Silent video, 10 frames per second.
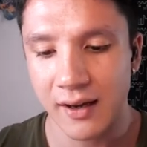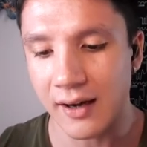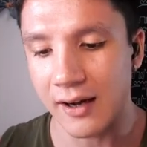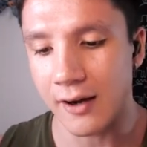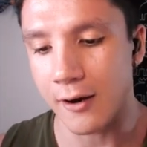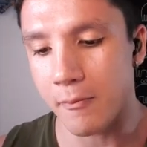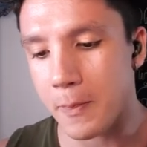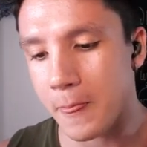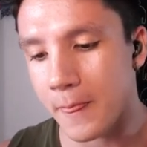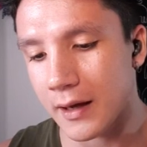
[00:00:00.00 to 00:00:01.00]

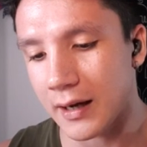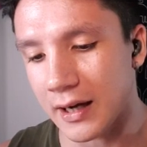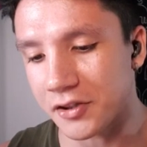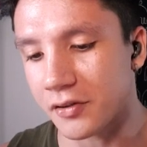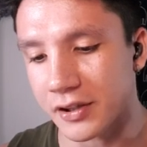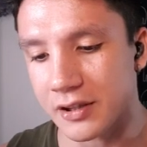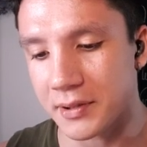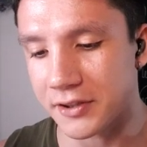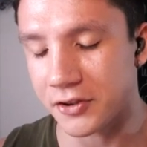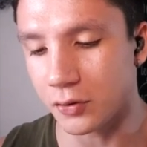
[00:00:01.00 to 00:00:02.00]
I don't think the
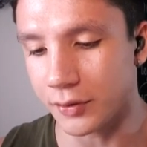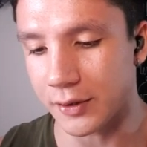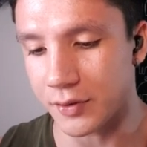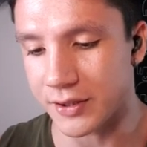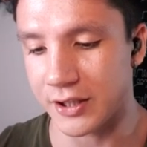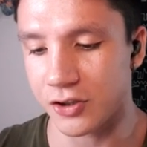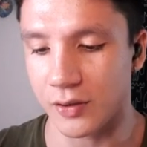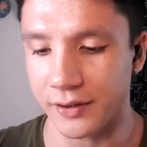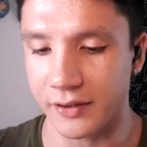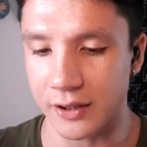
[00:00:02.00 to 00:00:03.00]
ability cooldown was the
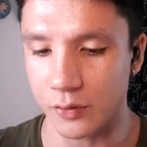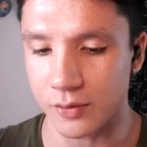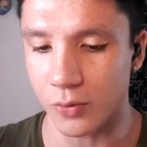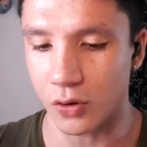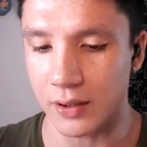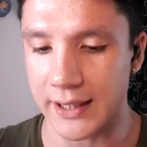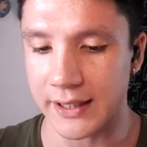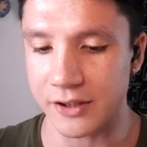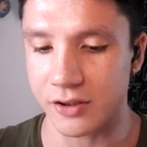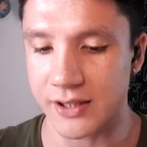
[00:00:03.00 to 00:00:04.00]
issue. I think it was more
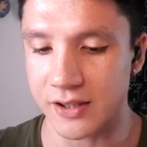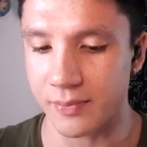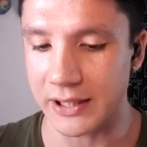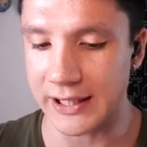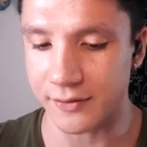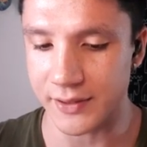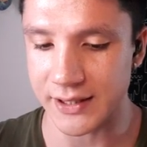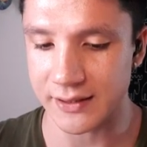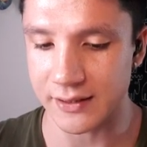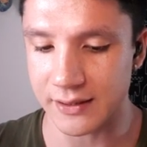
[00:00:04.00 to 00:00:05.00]
like it just needs a bit less
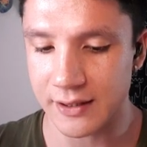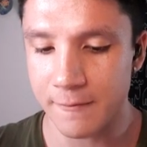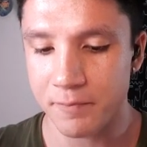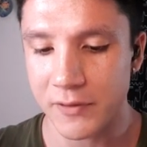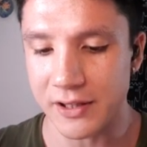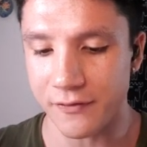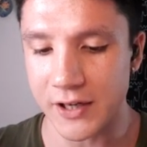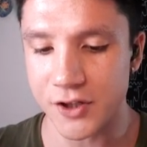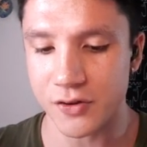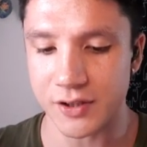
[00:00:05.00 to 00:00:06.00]
resistance. The
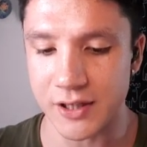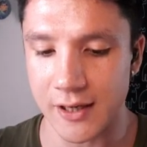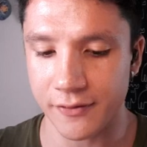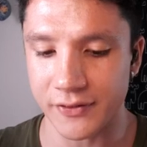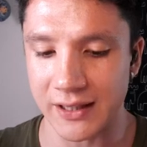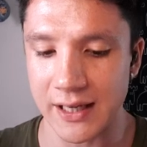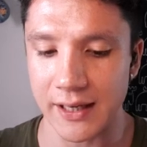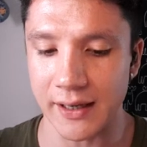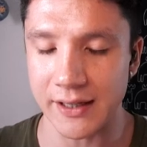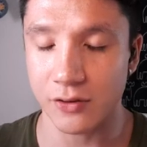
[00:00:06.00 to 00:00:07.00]
Avenger is nerfed.
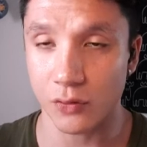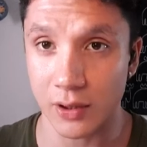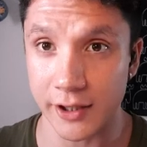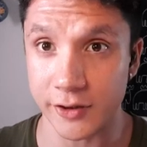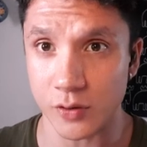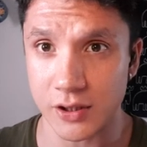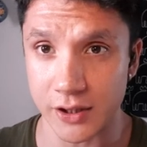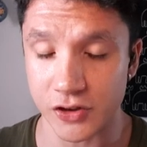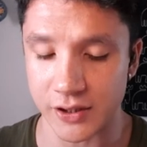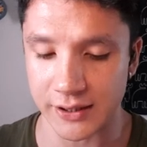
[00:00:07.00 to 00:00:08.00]
Again, I didn't realize it was
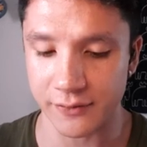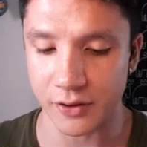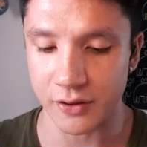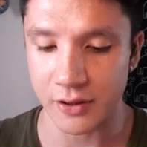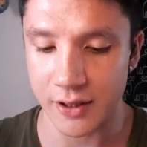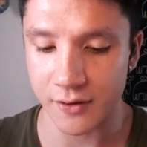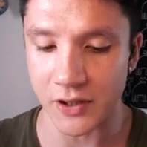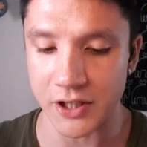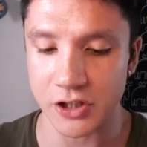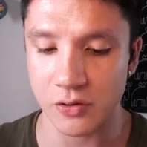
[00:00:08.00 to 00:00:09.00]
such a significant nerf.
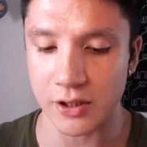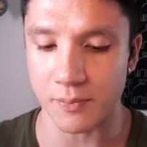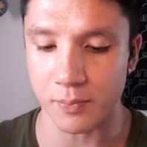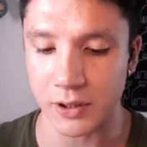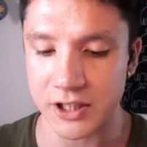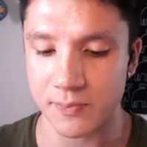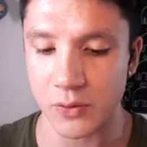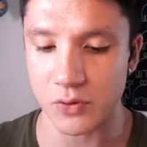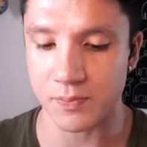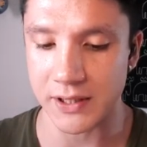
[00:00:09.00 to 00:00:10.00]
I knew that the bullet
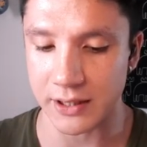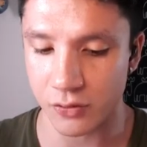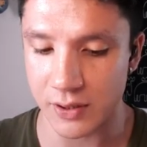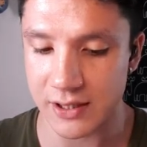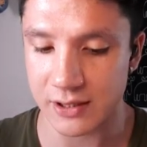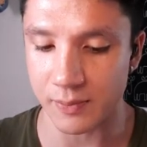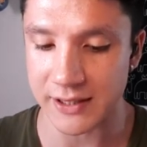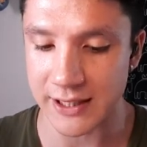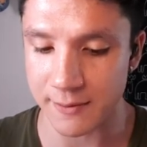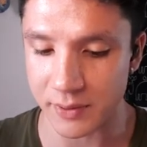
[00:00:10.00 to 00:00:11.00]
spray was being increased by
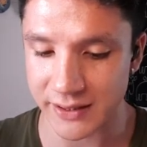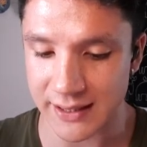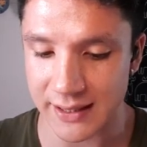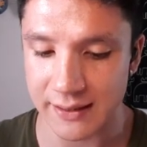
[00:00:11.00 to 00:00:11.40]
10%.